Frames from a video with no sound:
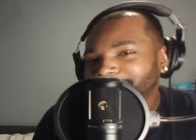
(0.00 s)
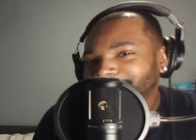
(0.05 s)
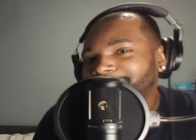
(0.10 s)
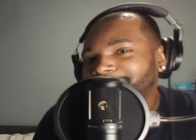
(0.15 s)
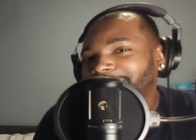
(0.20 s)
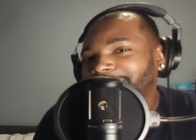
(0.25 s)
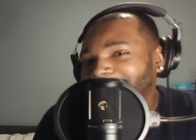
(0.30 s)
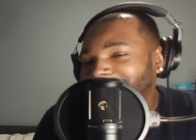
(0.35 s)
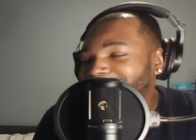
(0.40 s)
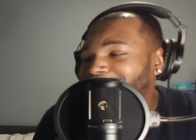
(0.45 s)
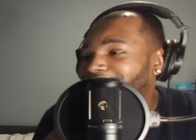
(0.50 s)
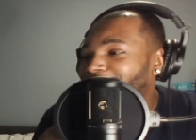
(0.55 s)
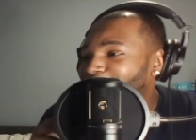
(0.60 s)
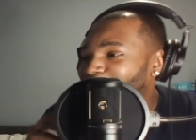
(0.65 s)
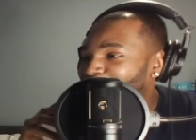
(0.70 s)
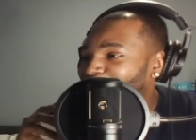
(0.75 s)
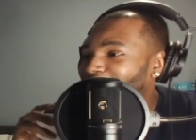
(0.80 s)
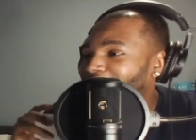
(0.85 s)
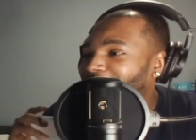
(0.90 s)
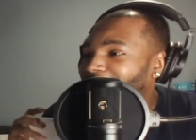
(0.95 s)
that sounds
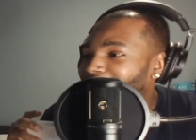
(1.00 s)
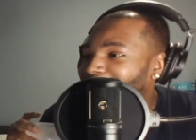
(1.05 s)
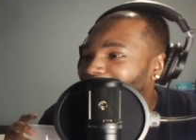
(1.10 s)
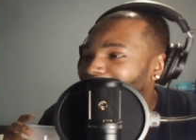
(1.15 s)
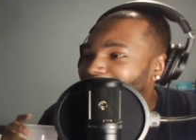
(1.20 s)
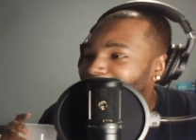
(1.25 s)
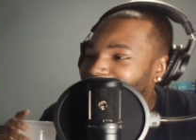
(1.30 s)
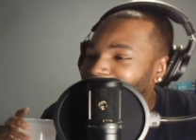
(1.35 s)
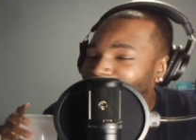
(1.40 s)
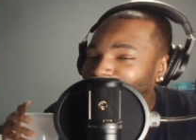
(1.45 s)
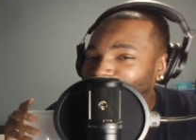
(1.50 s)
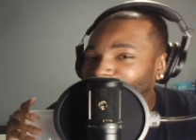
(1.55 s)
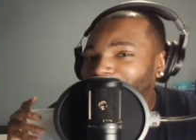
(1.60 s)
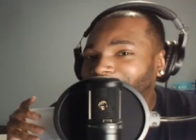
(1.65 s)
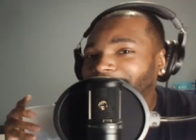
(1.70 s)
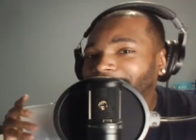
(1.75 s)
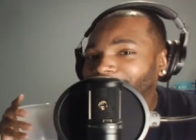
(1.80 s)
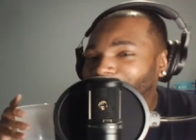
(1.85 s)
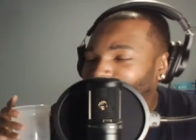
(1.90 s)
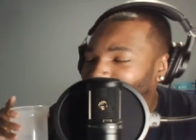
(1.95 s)
fire. Because I do
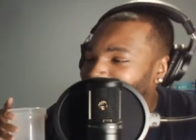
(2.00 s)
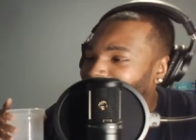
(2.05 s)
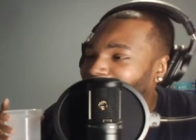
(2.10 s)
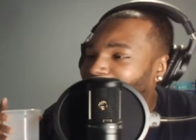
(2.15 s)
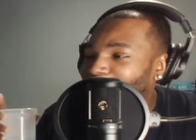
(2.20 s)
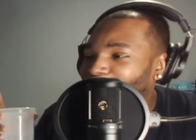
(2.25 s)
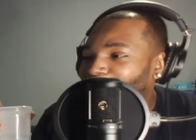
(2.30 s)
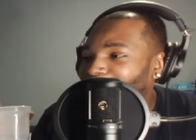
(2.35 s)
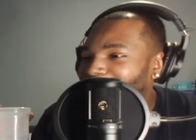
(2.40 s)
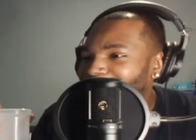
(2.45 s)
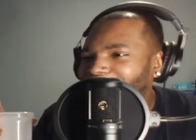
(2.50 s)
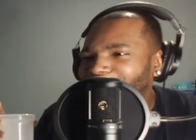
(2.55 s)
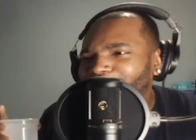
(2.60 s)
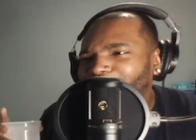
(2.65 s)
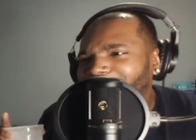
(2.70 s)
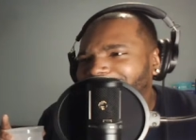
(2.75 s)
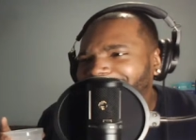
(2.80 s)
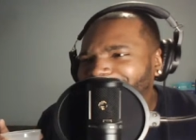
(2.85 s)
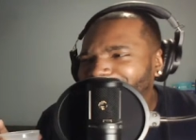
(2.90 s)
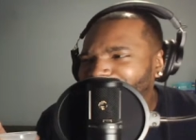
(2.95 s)
like that Crown. Y'all know
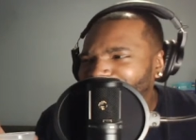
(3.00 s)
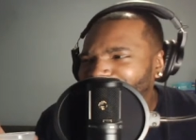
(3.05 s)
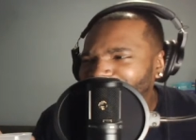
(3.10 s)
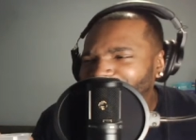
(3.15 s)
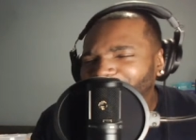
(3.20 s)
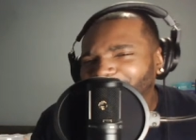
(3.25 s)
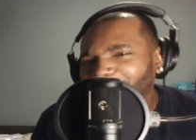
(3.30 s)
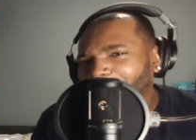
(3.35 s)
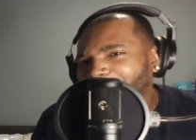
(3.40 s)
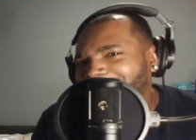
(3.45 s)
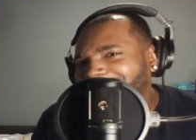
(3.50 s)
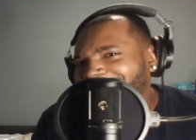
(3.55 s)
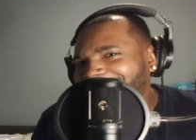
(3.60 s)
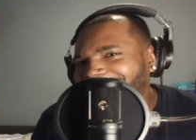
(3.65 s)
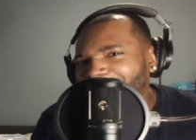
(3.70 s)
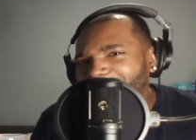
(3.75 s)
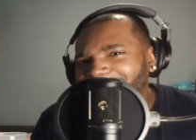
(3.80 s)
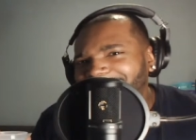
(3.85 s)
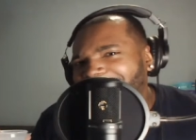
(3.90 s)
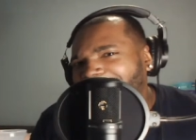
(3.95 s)
how like when you on a plane, they
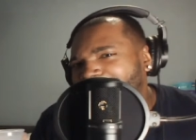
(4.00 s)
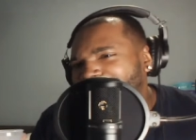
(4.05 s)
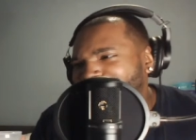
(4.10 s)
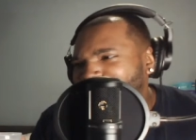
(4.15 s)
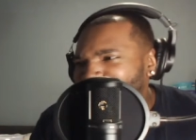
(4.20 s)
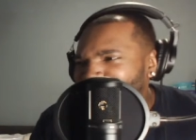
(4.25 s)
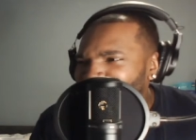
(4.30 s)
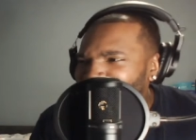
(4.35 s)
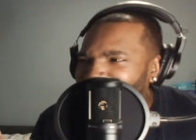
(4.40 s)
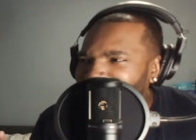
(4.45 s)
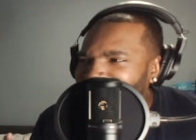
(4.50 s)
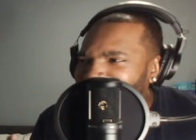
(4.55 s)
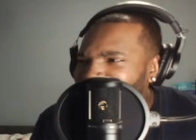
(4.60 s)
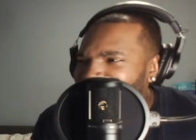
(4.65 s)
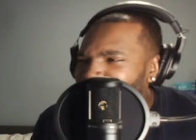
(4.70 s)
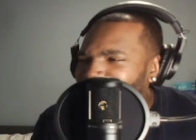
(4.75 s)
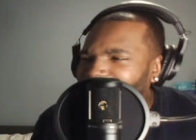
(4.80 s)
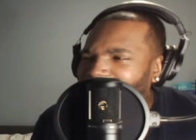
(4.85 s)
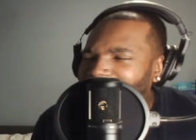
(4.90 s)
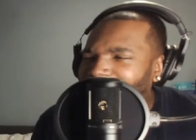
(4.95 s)
be having them drinks and you
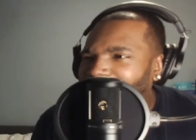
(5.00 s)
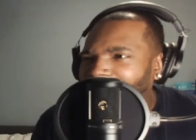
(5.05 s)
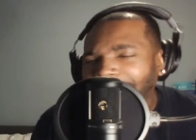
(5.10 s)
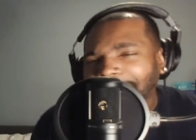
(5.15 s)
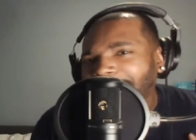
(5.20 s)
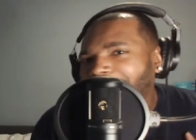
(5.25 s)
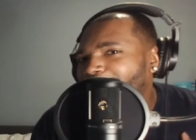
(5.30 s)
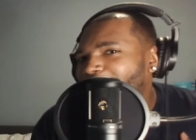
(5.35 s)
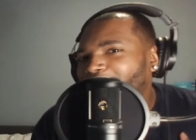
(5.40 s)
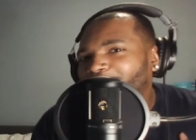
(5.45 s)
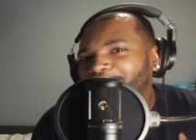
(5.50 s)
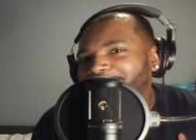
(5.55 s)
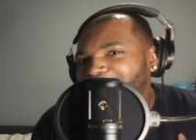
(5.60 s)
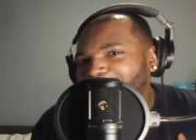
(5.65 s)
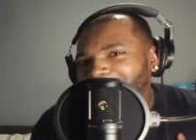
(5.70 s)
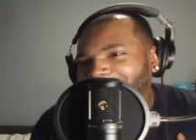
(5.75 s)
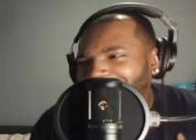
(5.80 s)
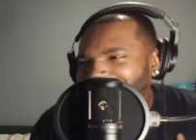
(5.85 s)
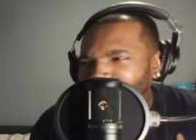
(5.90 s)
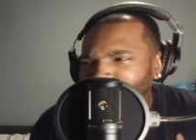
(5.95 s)
be like, I always be
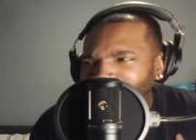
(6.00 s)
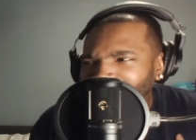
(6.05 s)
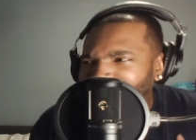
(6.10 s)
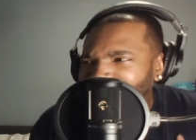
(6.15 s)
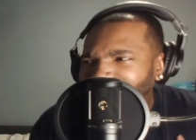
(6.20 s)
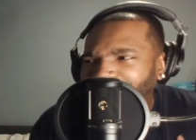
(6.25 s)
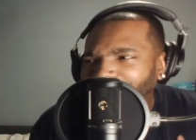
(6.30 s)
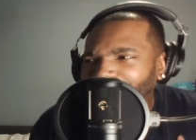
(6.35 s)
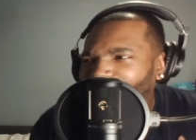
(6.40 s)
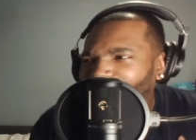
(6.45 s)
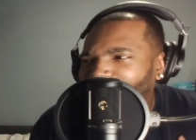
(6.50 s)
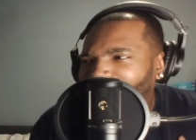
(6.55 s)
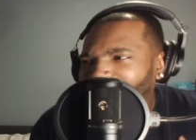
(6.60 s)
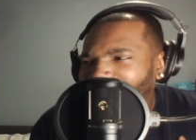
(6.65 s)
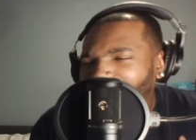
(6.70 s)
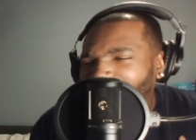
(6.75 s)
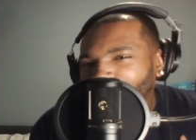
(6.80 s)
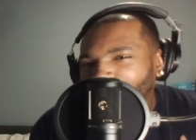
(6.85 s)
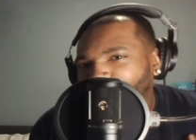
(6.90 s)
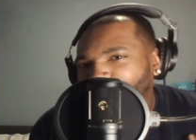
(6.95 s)
like, let me get that Crown
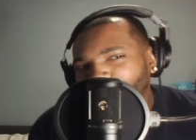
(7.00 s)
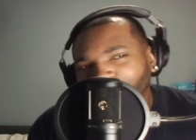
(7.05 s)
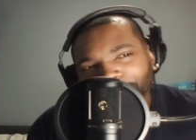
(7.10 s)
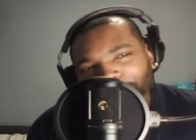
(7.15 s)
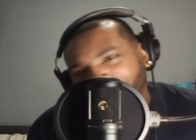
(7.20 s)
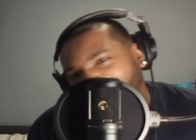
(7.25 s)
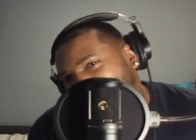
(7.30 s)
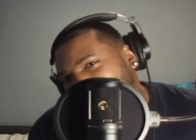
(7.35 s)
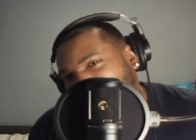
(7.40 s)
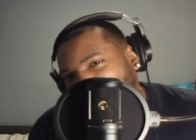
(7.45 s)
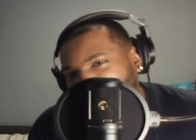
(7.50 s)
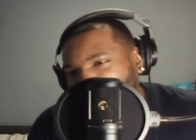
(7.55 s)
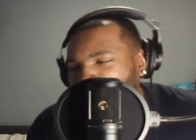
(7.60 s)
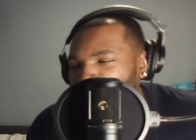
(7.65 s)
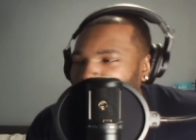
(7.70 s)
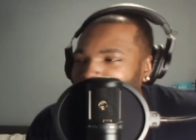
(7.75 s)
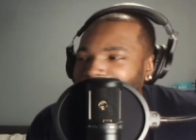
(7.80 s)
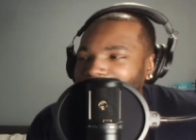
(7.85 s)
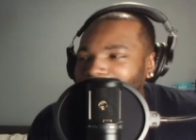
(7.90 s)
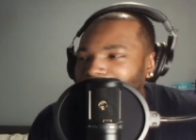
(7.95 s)
Apple. Well,
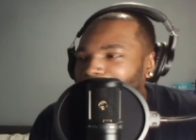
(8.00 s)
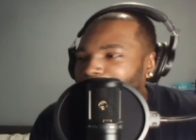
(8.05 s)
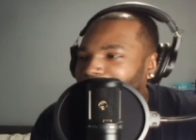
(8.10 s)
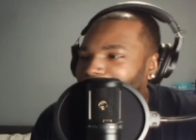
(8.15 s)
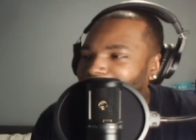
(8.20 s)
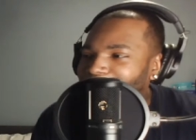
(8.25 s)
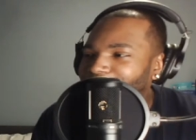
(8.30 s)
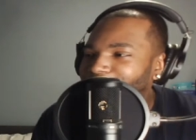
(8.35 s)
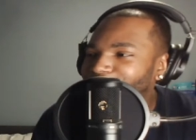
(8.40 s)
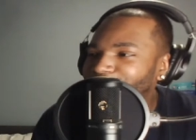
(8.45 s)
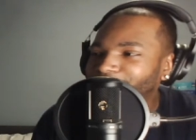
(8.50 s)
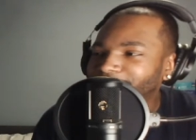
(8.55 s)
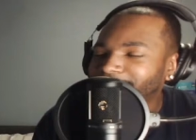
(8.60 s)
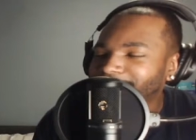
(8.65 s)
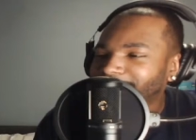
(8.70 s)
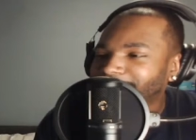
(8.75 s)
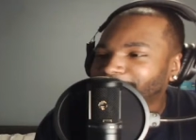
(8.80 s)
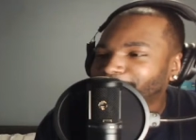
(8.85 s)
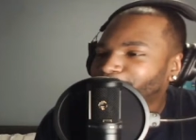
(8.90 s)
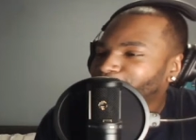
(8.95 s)
pre-pandemic, I guess you could
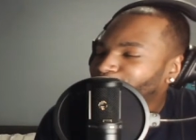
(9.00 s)
say.